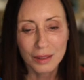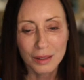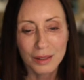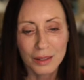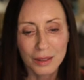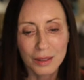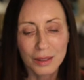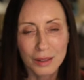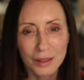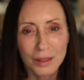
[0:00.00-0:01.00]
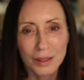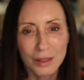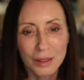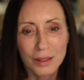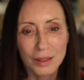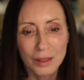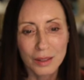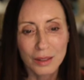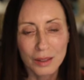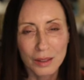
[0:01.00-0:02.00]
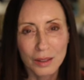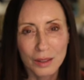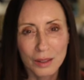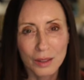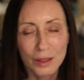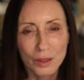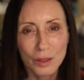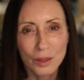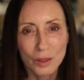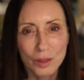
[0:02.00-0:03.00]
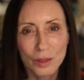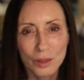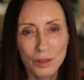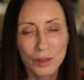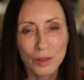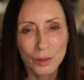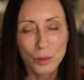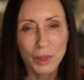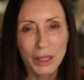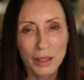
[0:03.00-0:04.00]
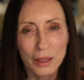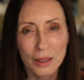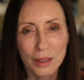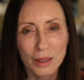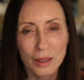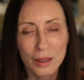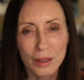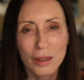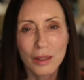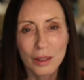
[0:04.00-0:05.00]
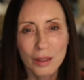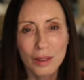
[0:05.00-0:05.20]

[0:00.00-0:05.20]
(not speaking)